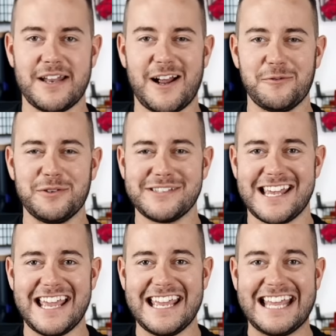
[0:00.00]
And I will
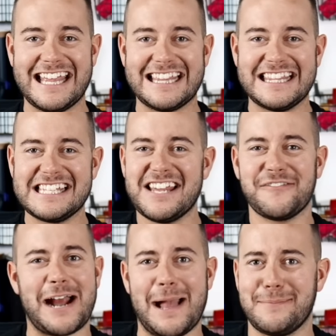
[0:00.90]
say this never
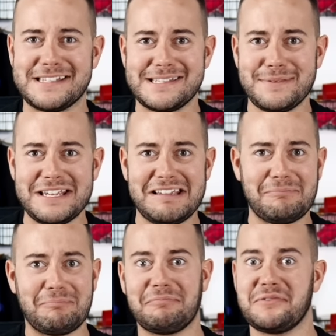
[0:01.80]
happens to me.
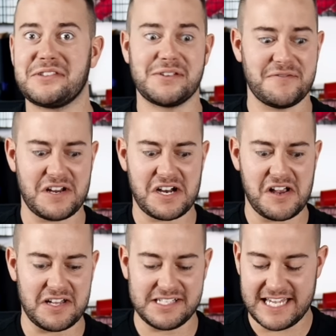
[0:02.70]
So very
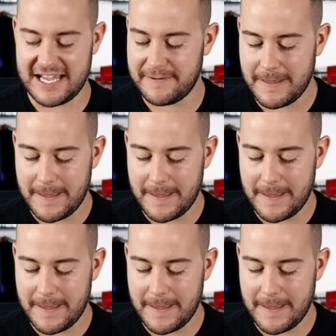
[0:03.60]
odd day.